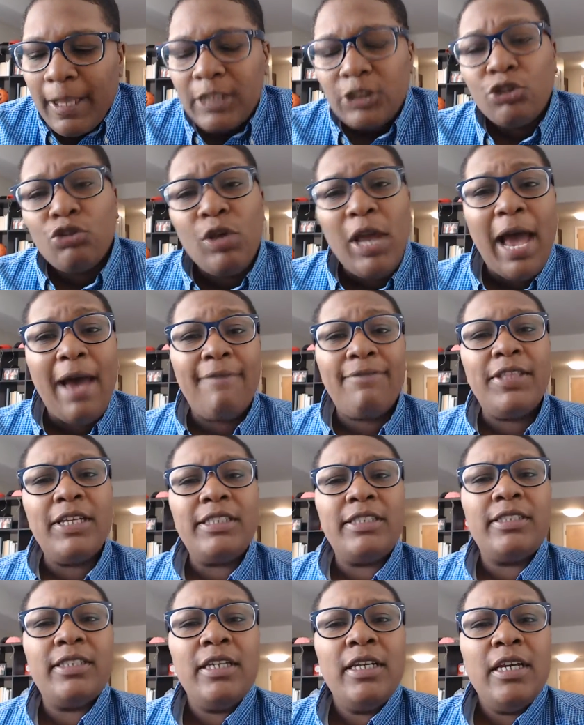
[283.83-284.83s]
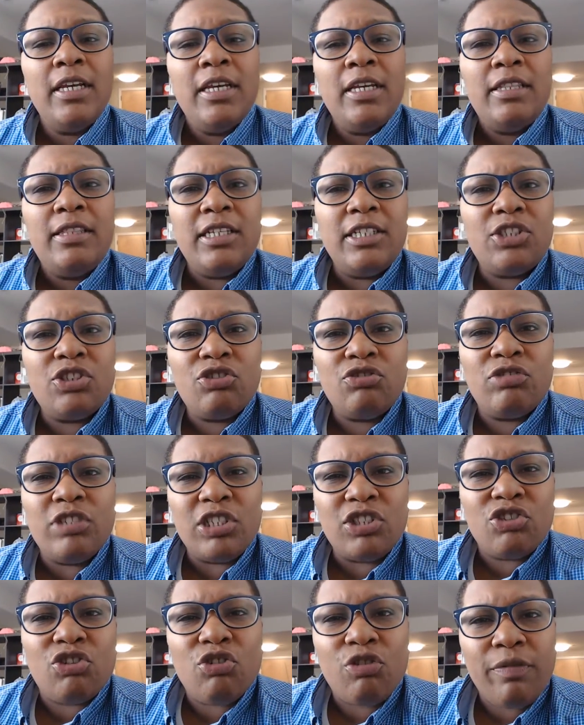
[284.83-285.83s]
So you have this this
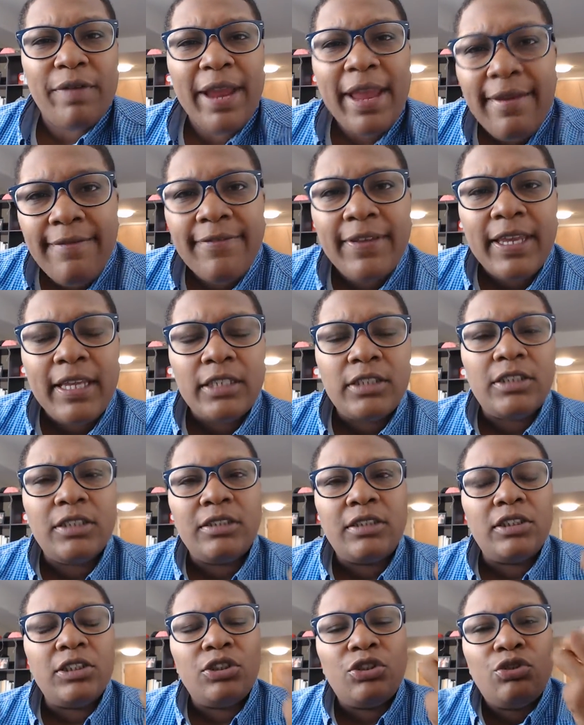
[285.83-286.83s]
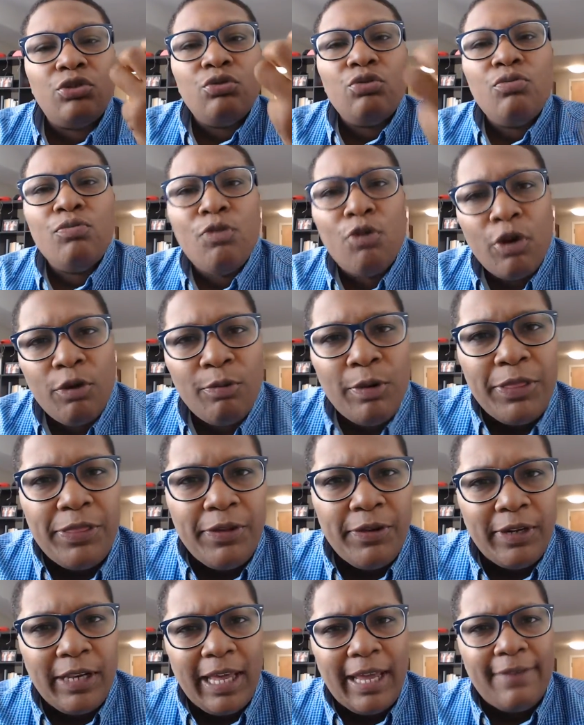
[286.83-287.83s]
this craving to to do more with
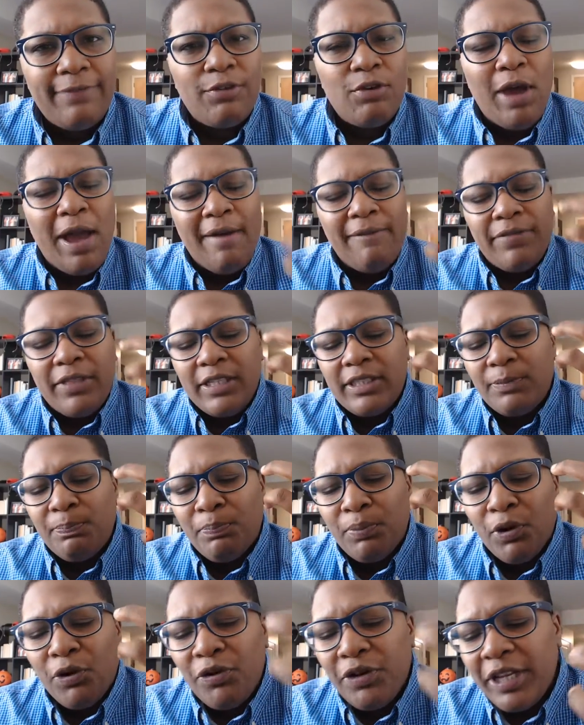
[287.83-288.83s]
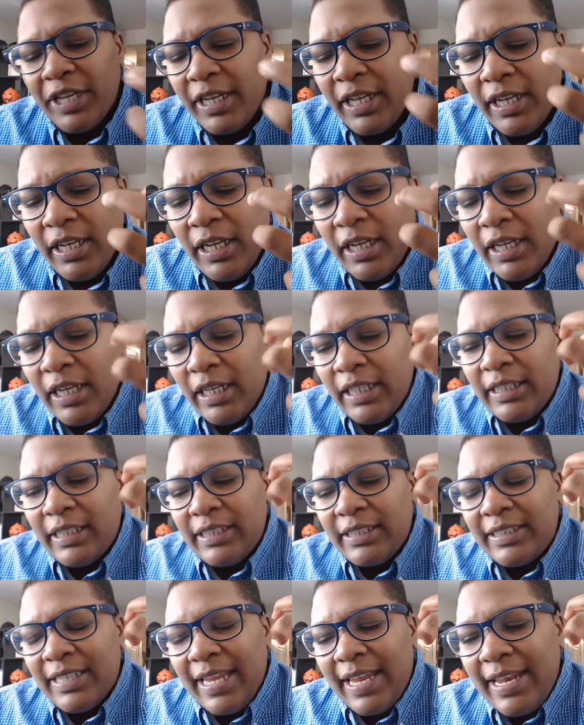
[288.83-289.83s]
your life. You have this burning,
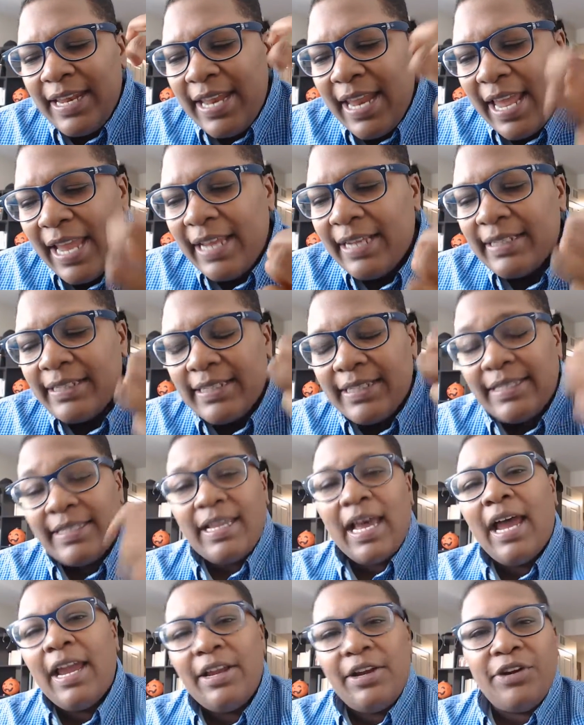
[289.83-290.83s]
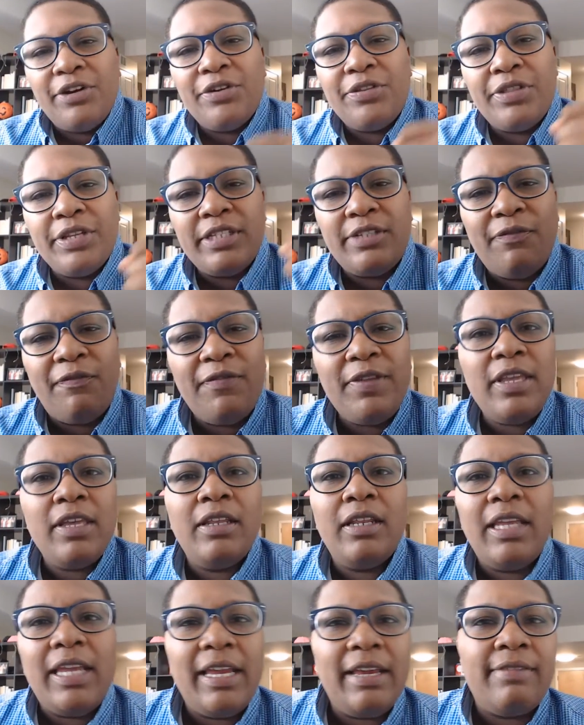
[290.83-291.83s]
this innate desire, this
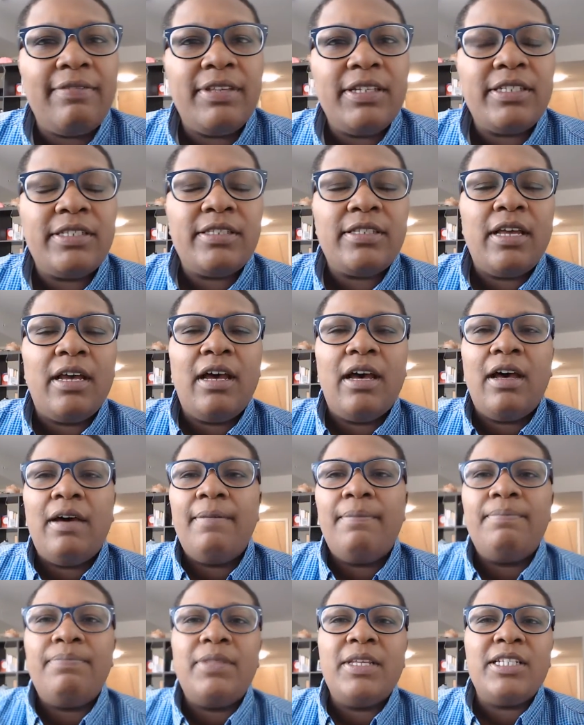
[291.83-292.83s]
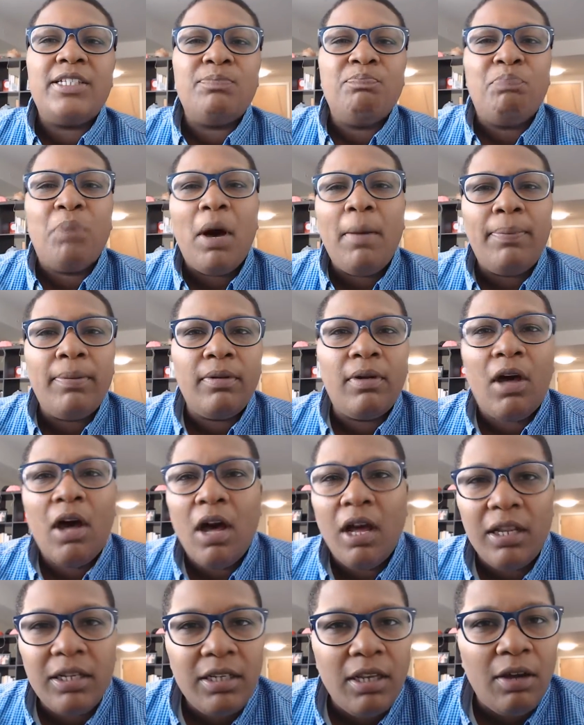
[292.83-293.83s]
feeling, this uh, this bubble
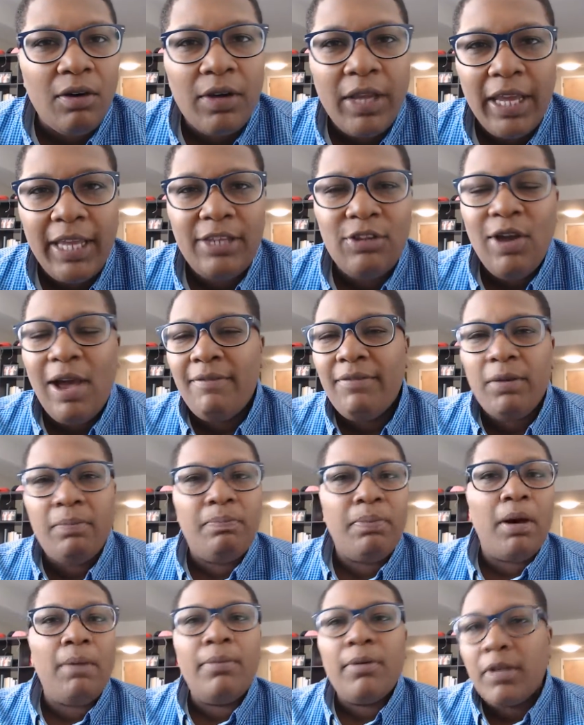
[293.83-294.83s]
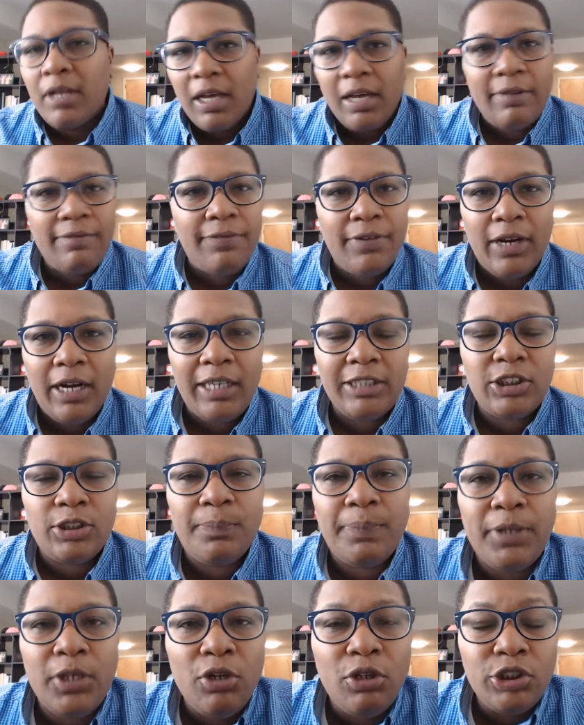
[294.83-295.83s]
gut. Okay, you have a bubble gut for
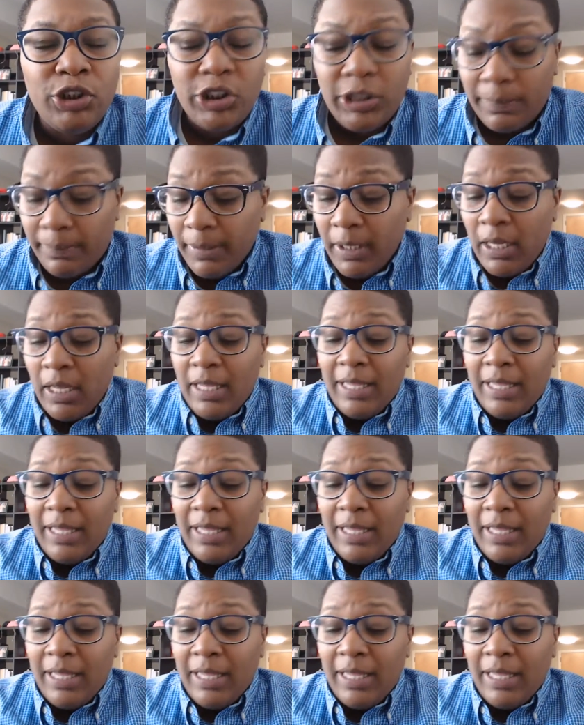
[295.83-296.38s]
entrepreneurship.